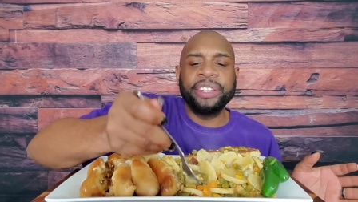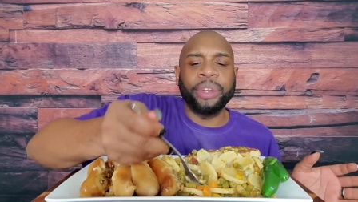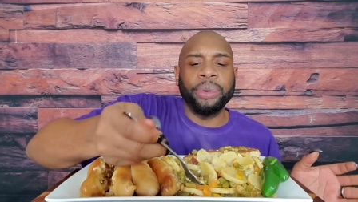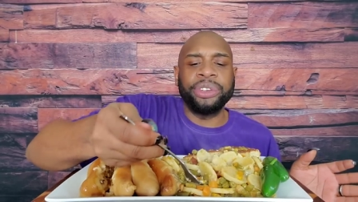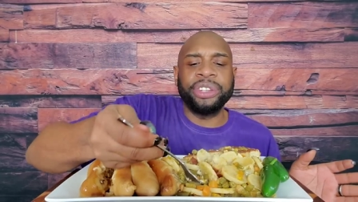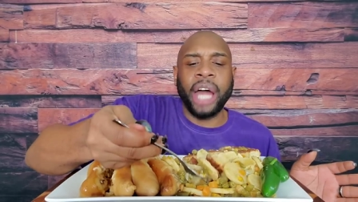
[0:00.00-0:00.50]
It's
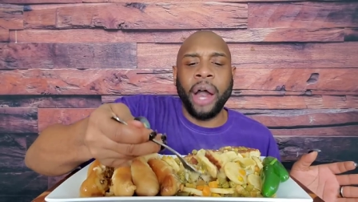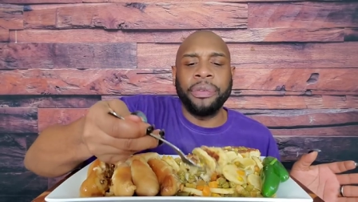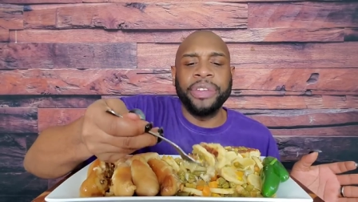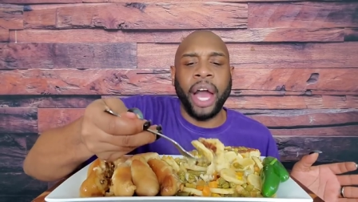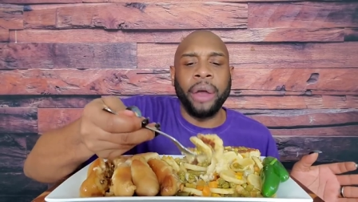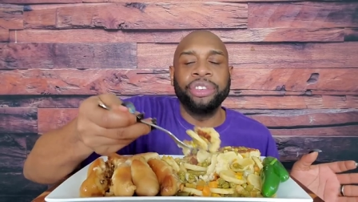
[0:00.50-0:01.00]
so
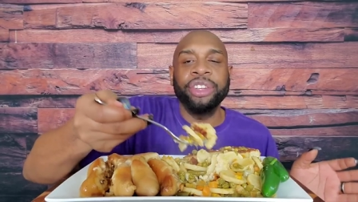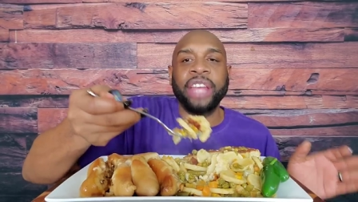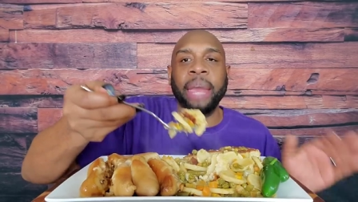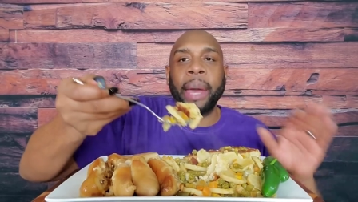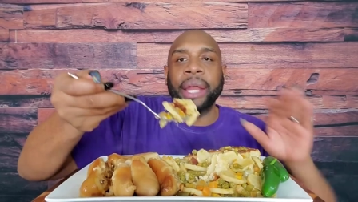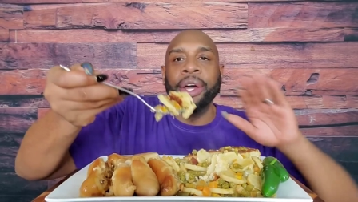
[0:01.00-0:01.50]
soft, y'all. It
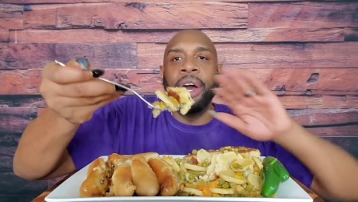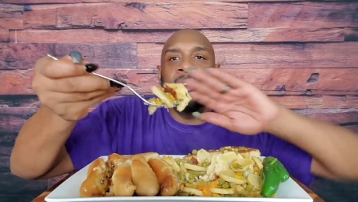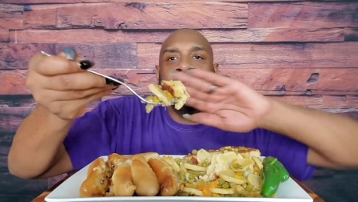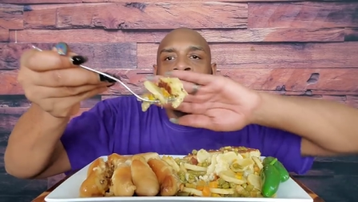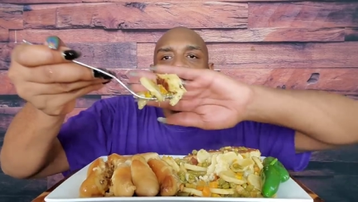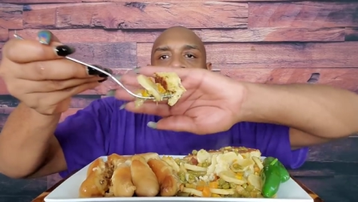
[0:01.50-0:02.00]
just came out of the
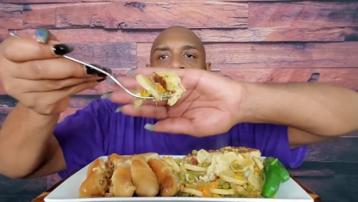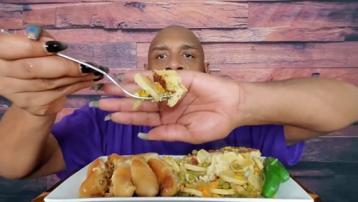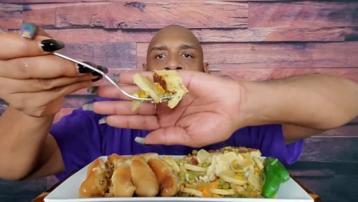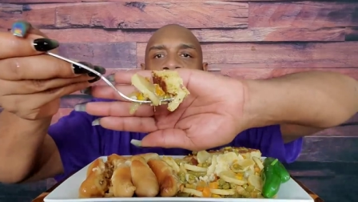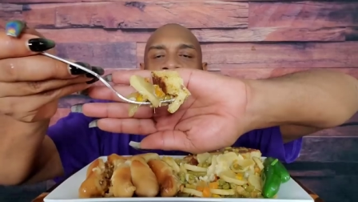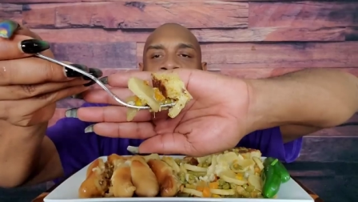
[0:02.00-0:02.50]
oven.
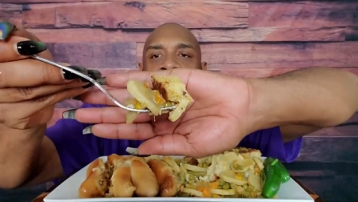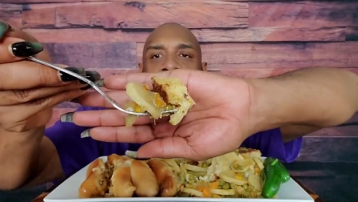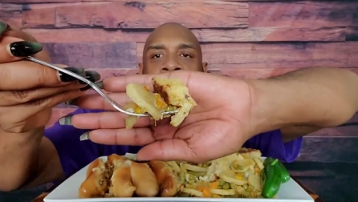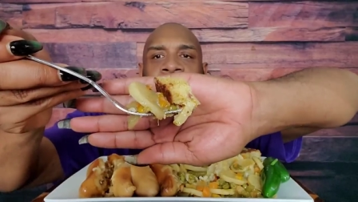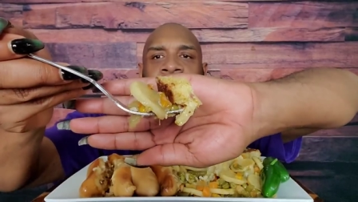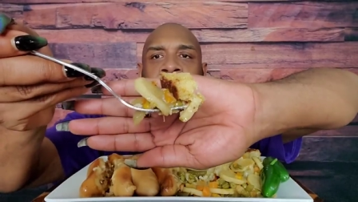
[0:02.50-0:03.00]
That's
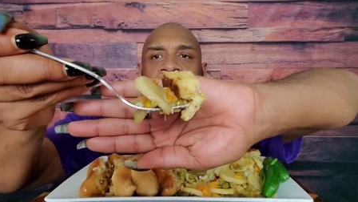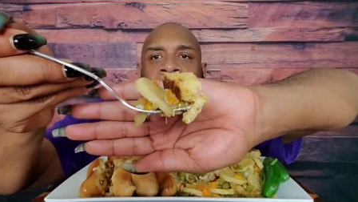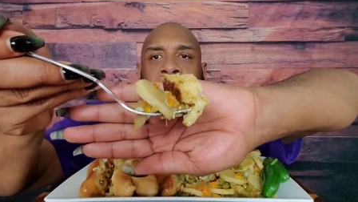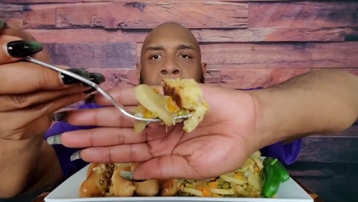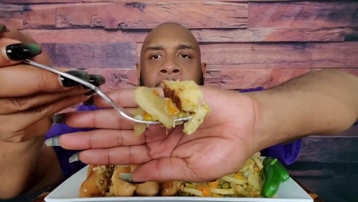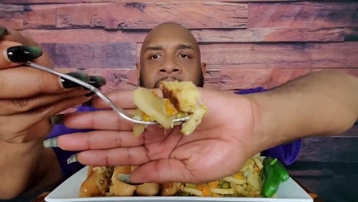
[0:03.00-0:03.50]
gonna be the
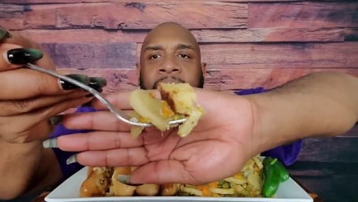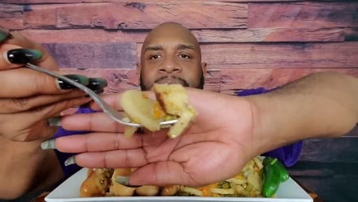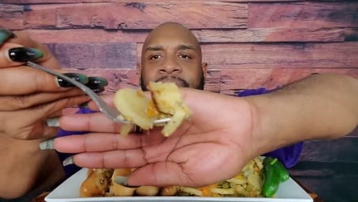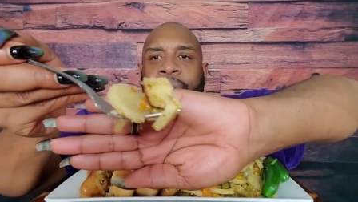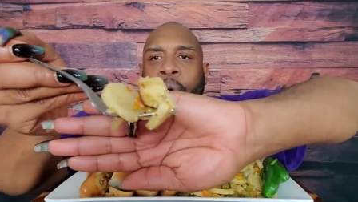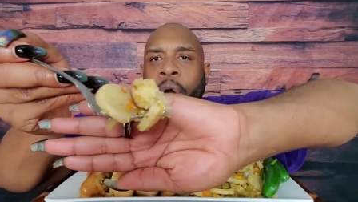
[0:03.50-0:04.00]
first
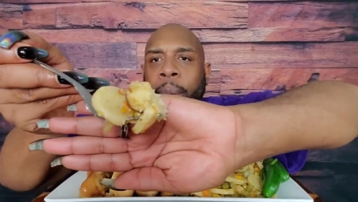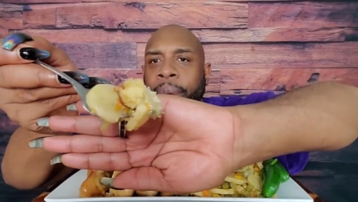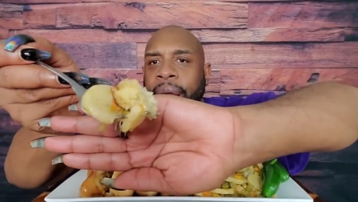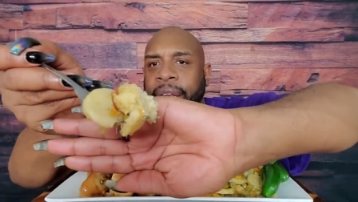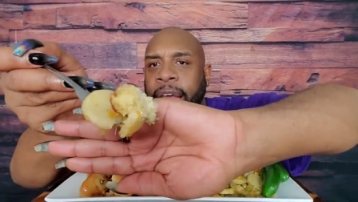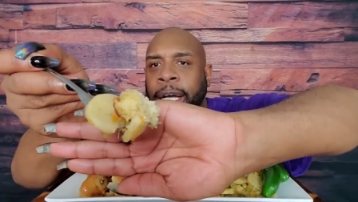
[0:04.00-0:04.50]
bite. See the
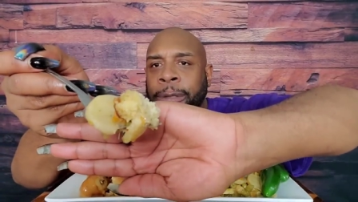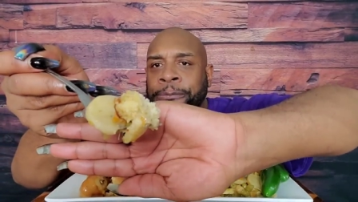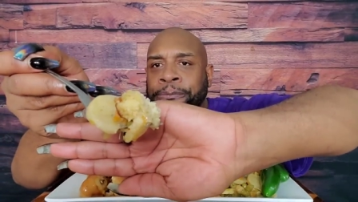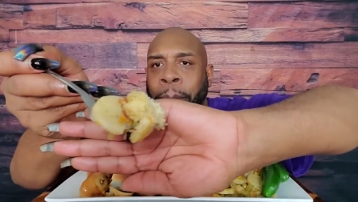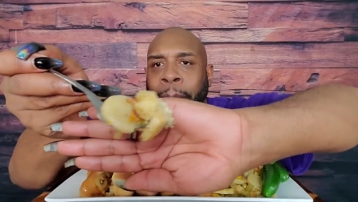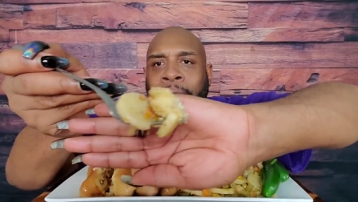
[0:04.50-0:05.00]
cornbread there?
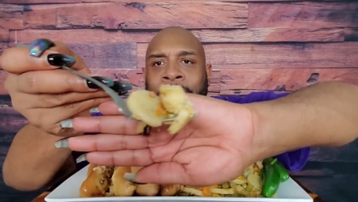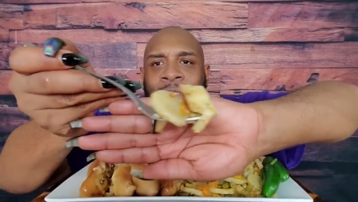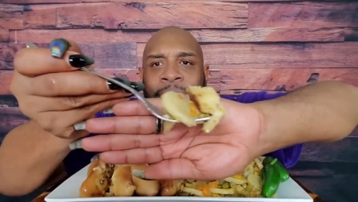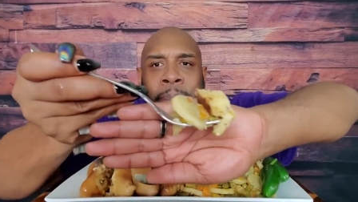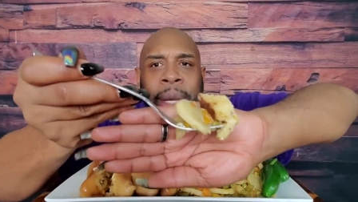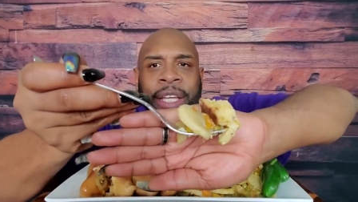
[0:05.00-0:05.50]

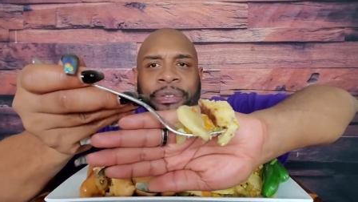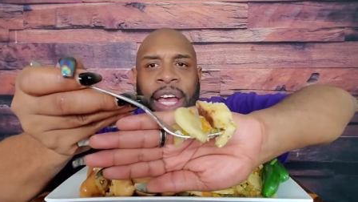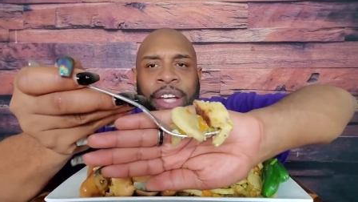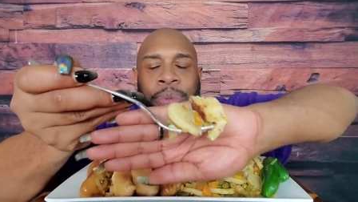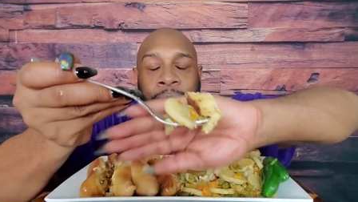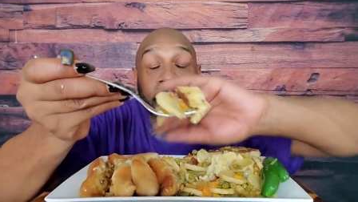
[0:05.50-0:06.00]
Mixed
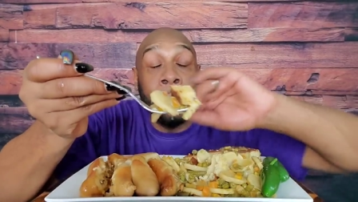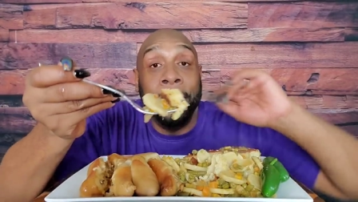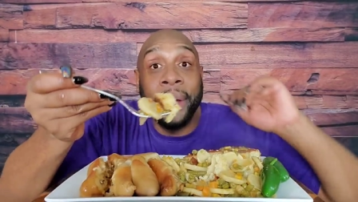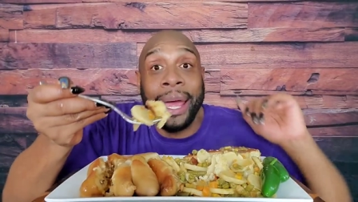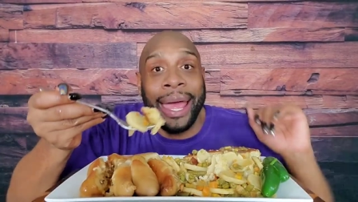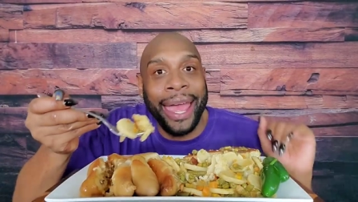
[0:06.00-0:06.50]
vegetables.
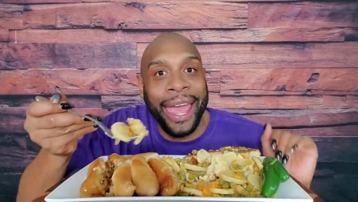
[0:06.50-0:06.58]
Baby!